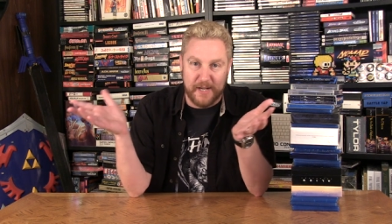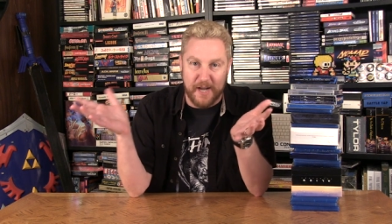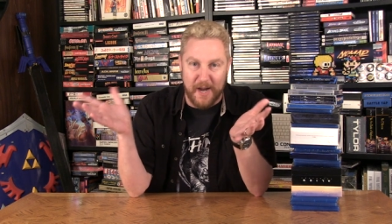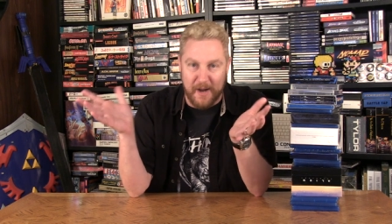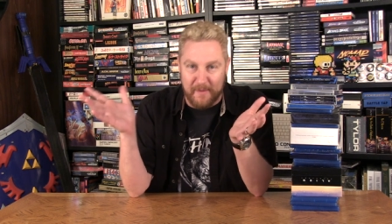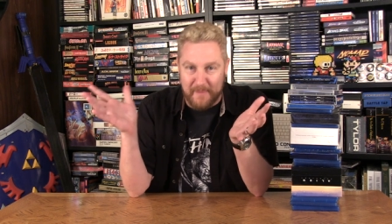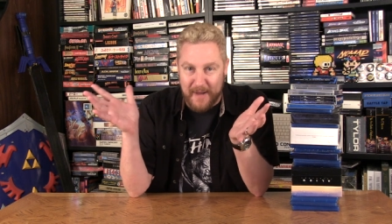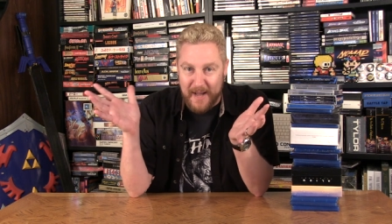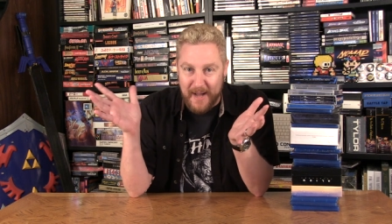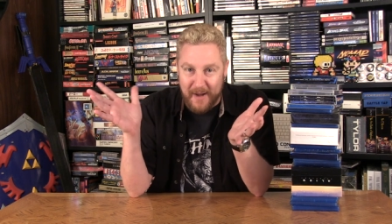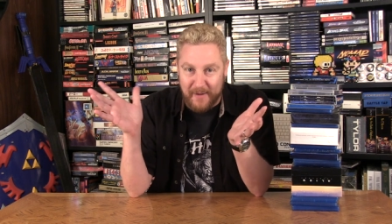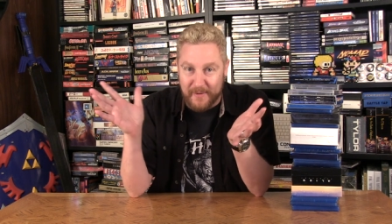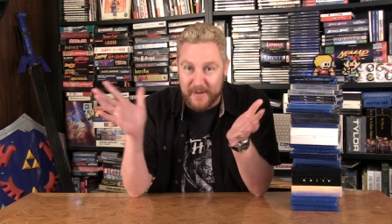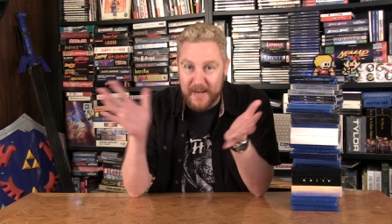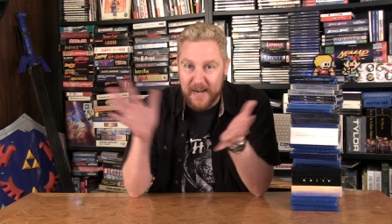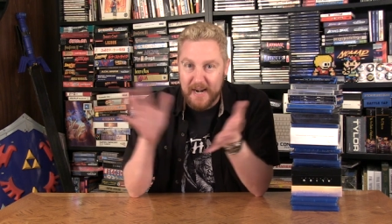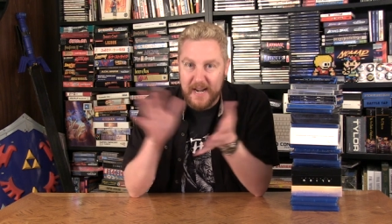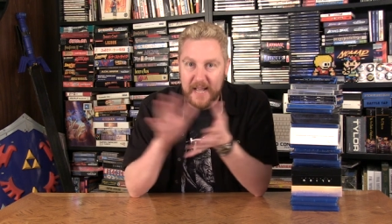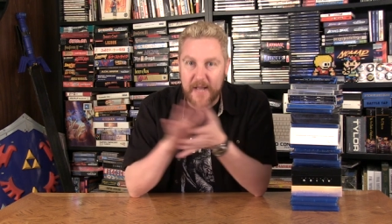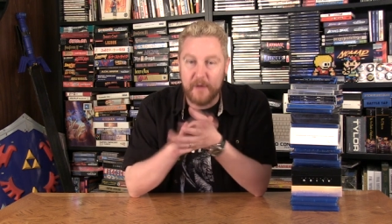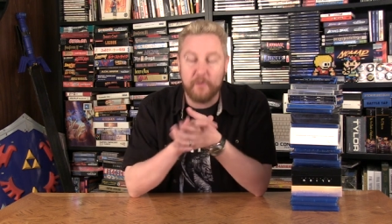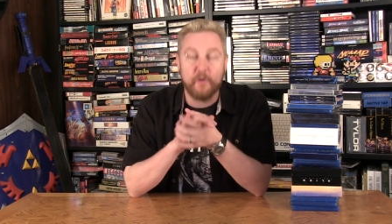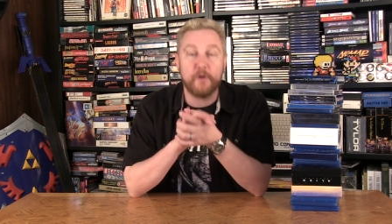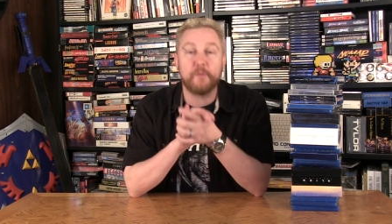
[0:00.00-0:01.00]
come out?
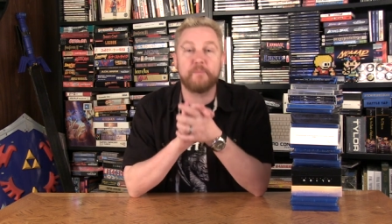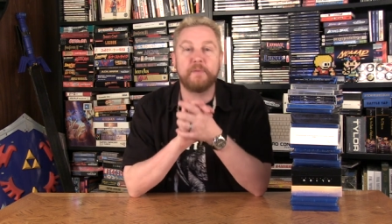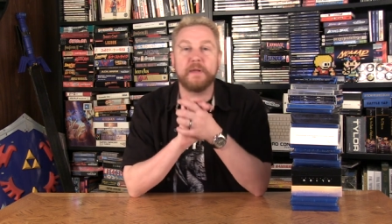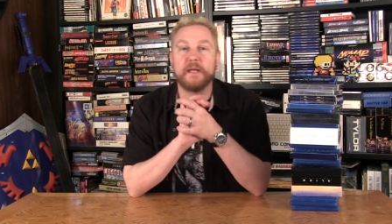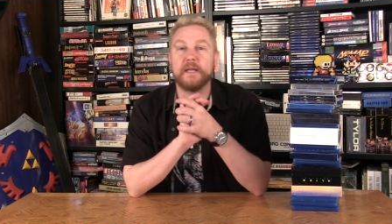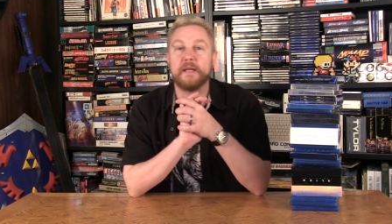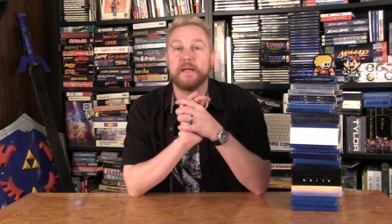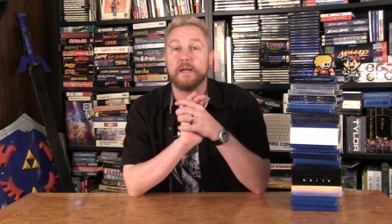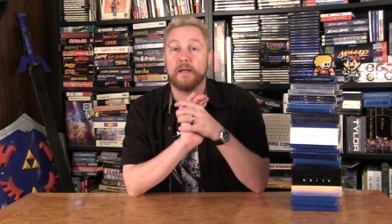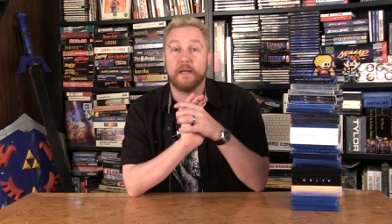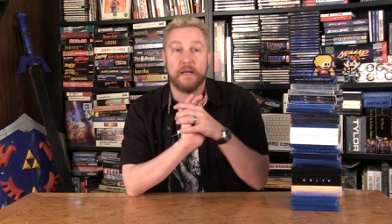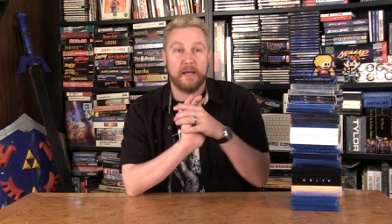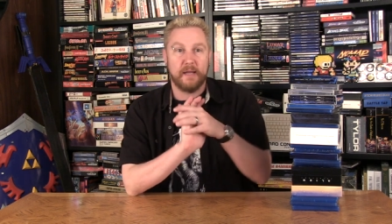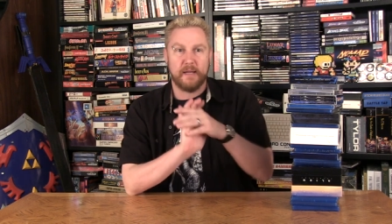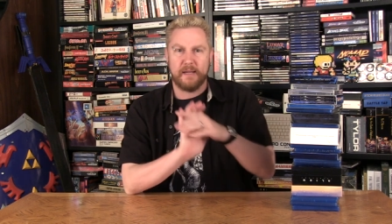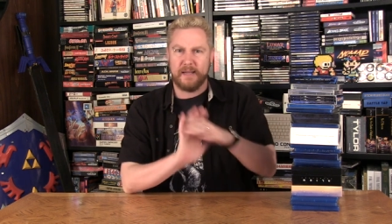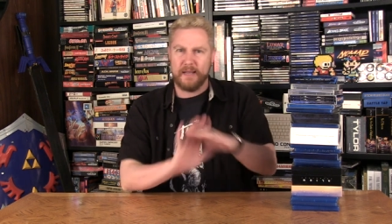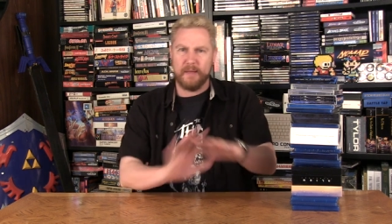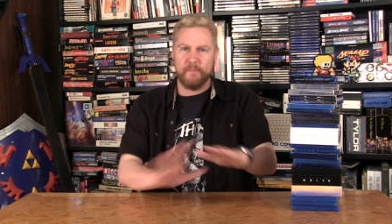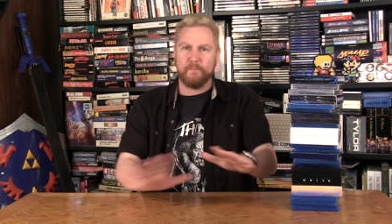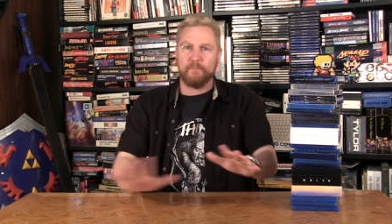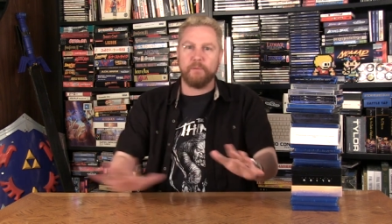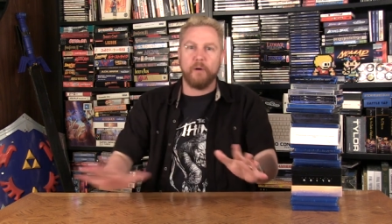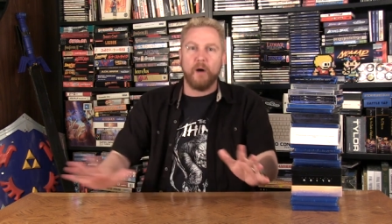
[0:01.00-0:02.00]
It would be
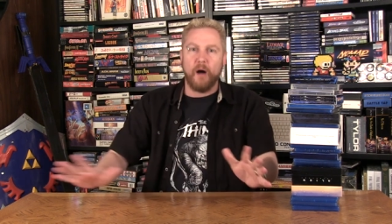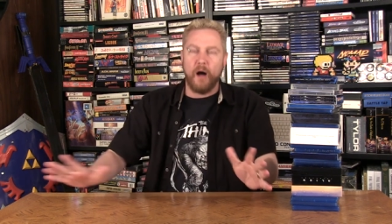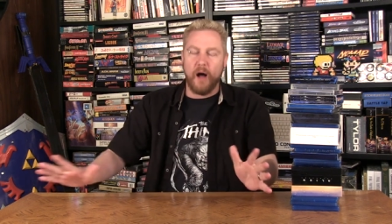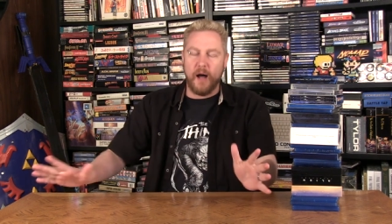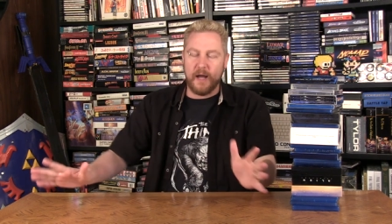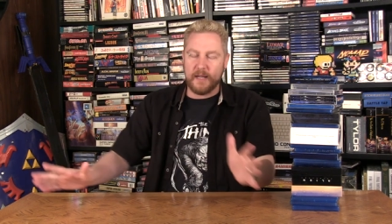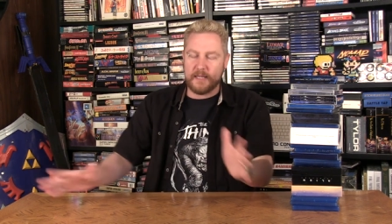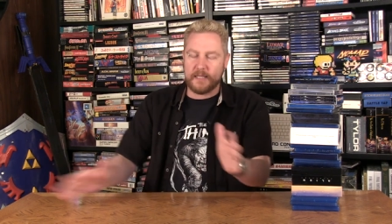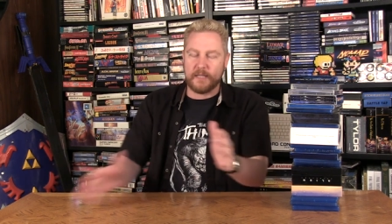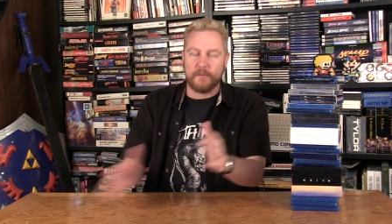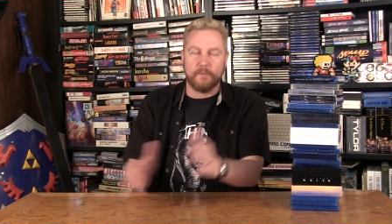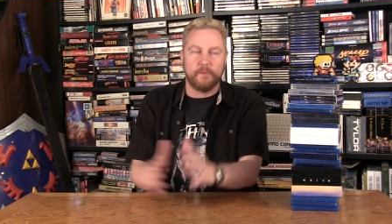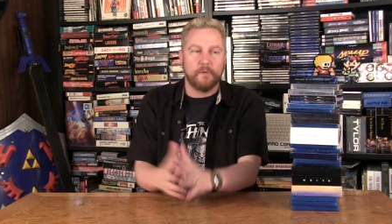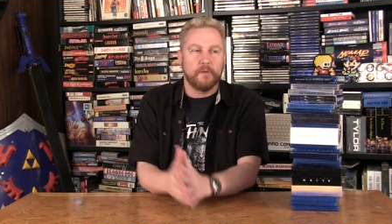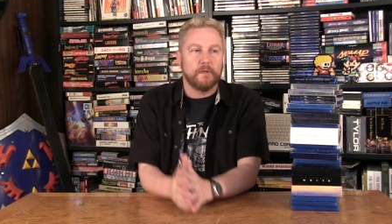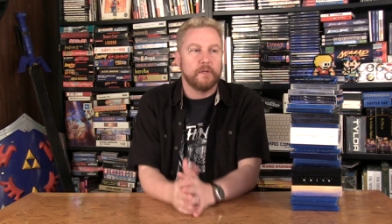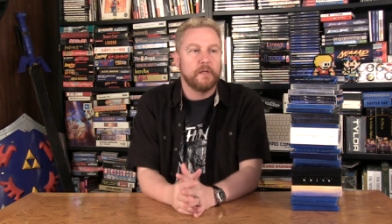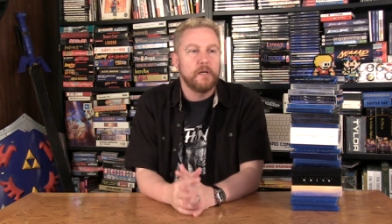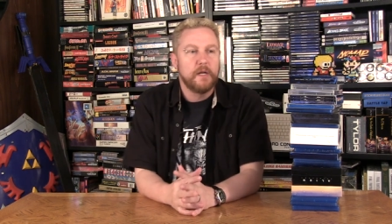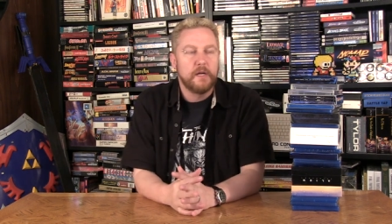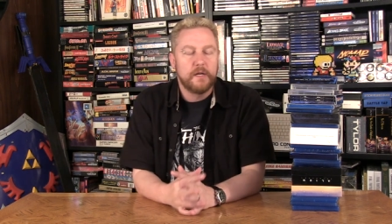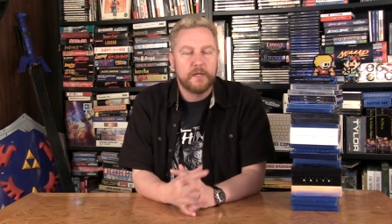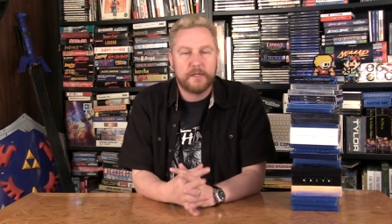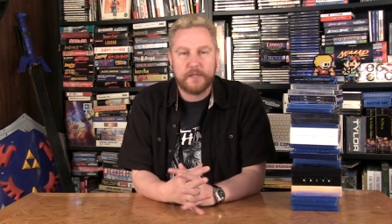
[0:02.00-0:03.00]
impossible
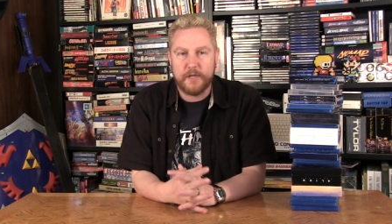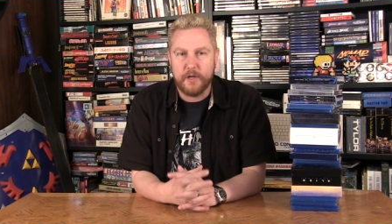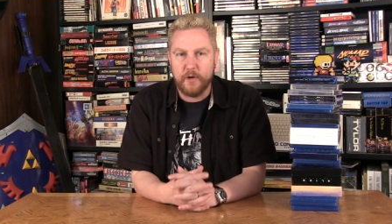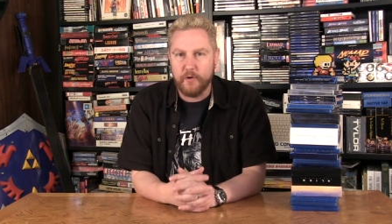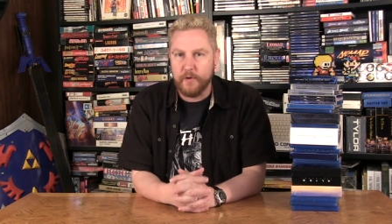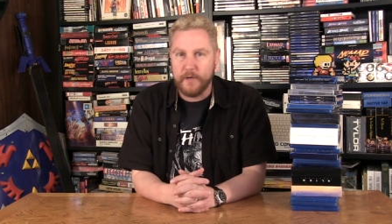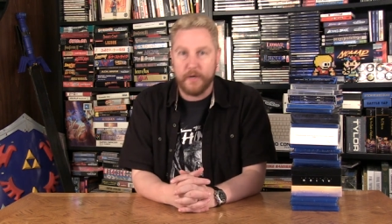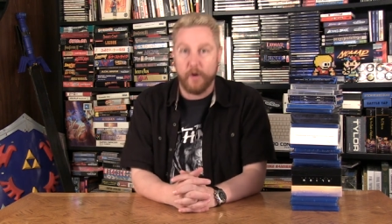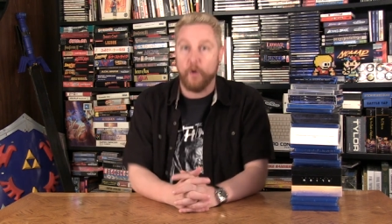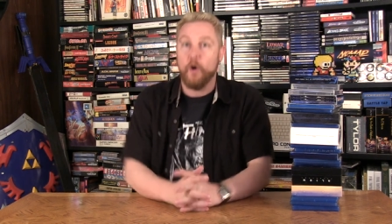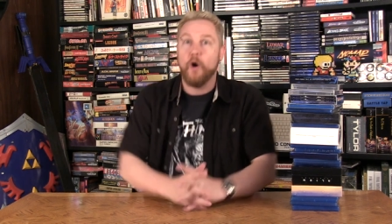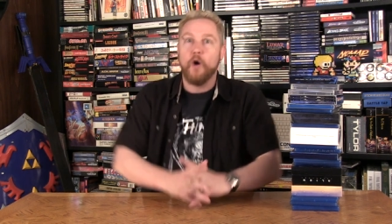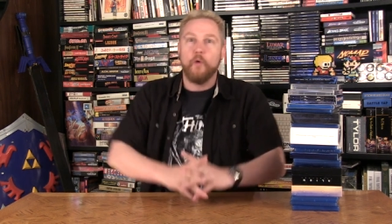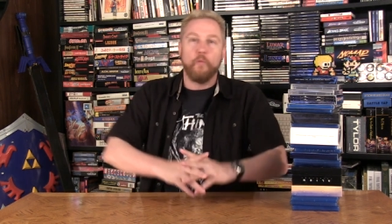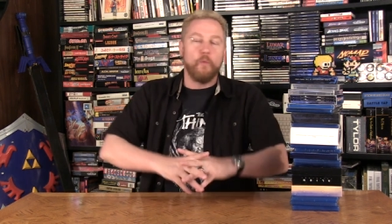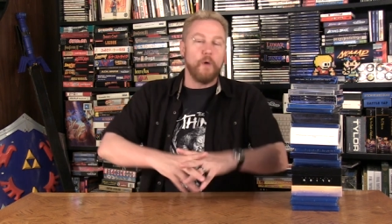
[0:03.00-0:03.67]
to, you know,